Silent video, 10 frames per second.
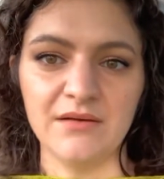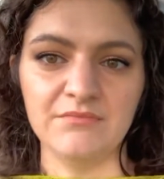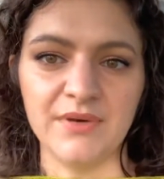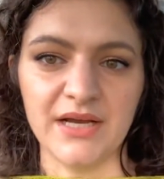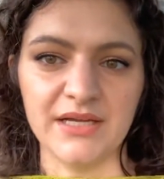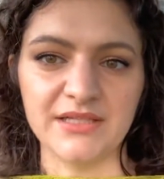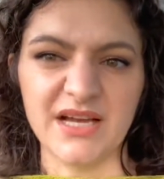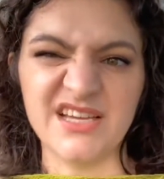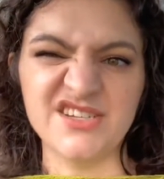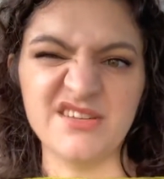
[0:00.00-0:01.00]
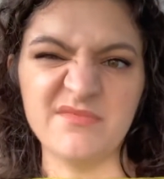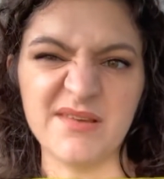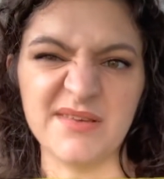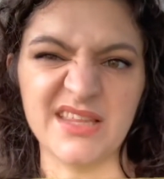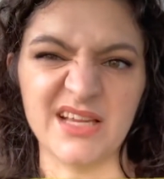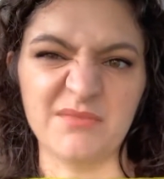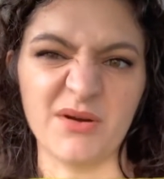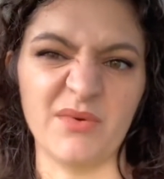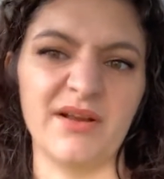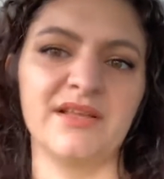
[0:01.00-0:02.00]
But I should maybe think
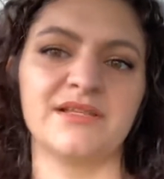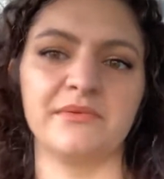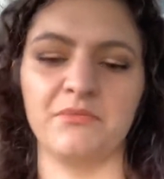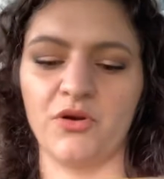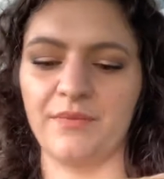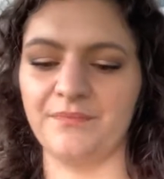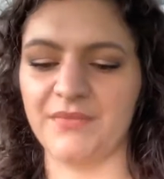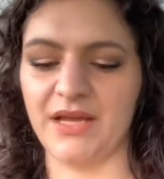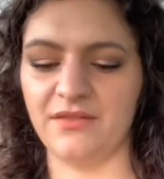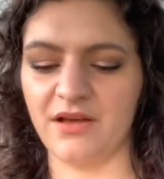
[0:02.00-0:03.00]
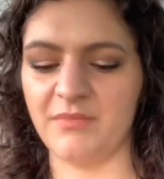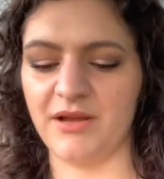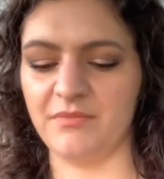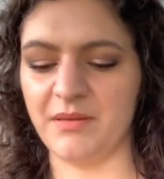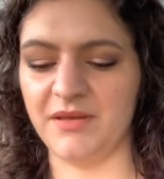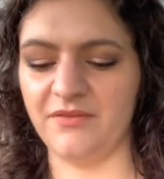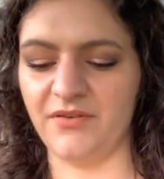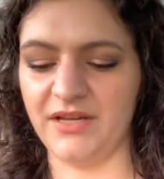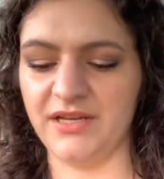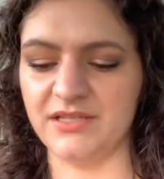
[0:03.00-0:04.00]
about wearing this one more. I had thought about maybe
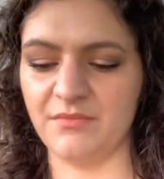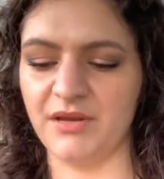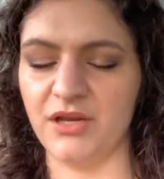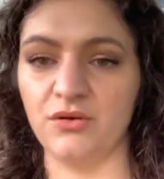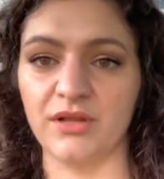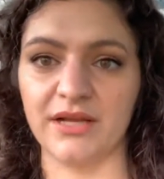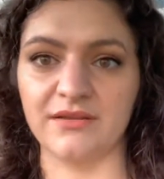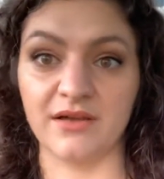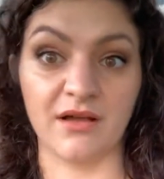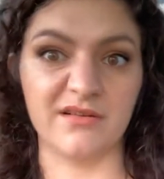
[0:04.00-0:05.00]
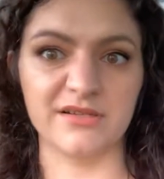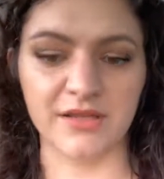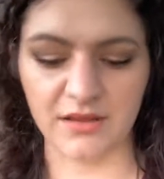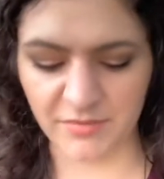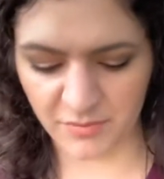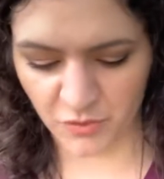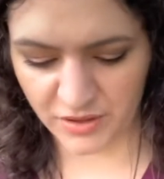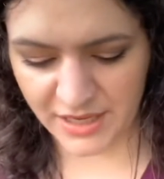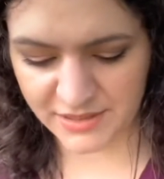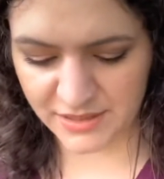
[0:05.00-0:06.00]
finding somebody who liked the colors a little bit more,
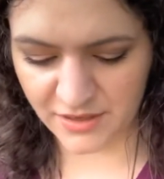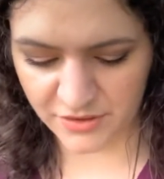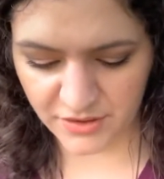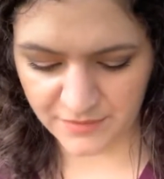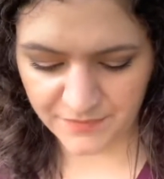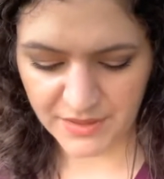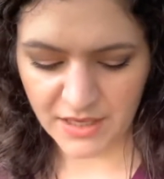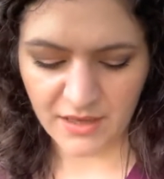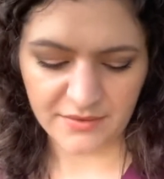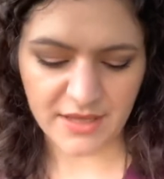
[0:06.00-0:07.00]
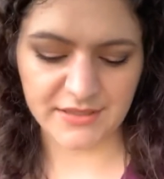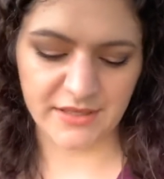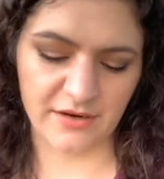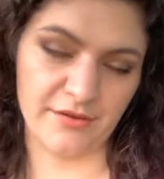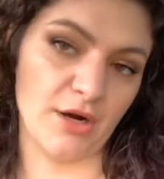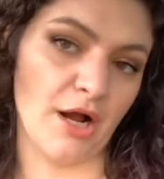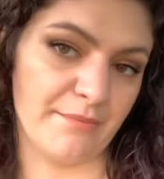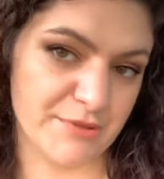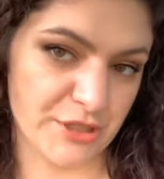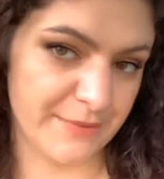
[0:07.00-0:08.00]
and that's another
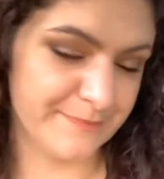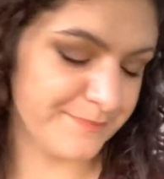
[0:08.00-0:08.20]
option.